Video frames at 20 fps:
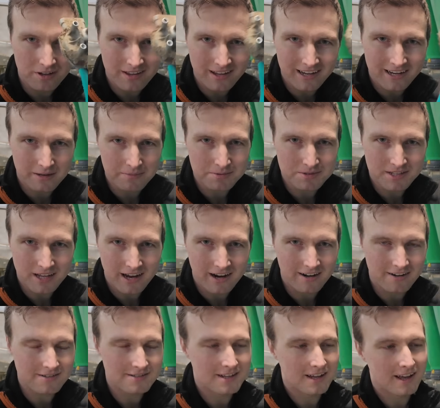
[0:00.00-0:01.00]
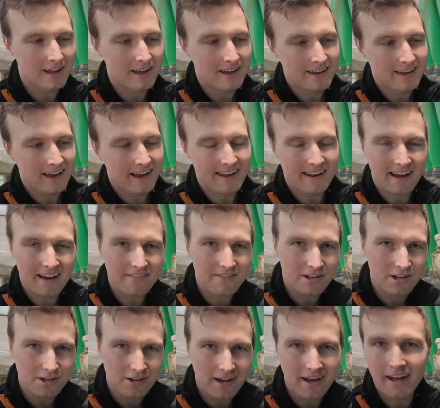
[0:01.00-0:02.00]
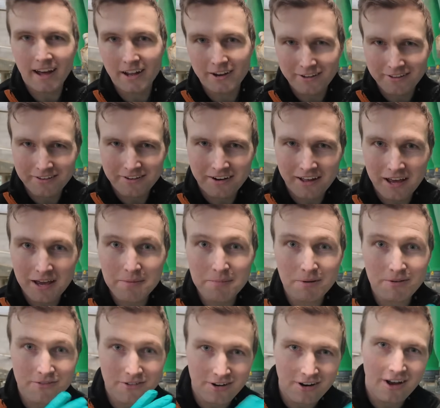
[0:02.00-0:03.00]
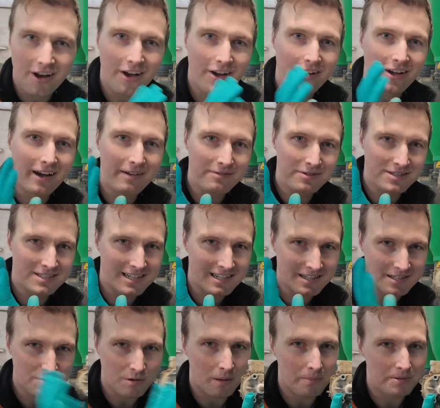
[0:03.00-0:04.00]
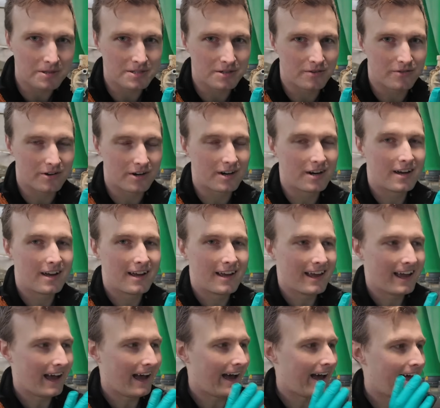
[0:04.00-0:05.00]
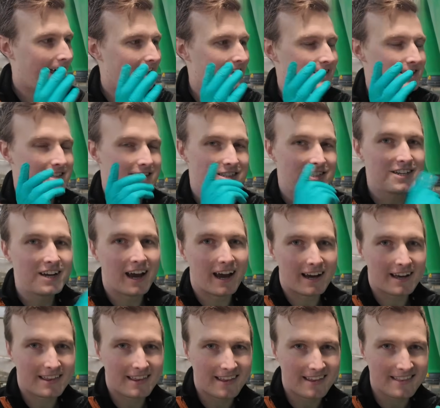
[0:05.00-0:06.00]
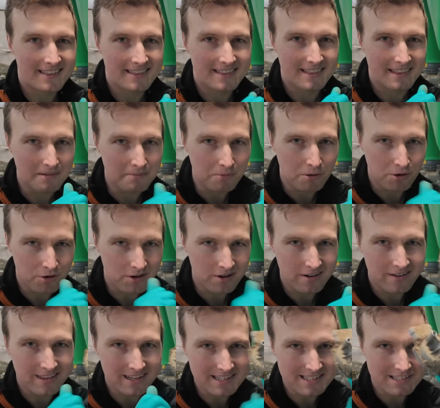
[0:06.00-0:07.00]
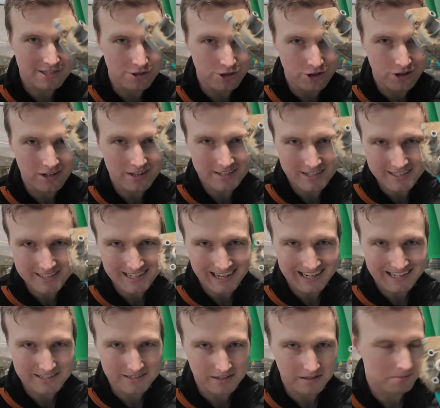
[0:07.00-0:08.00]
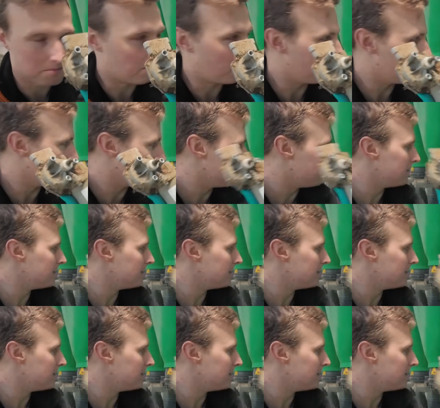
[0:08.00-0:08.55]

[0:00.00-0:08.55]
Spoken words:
to take upstairs and have a look at another day, but for now I just need to swap these over and check that the motor, this unit, is actually the problem.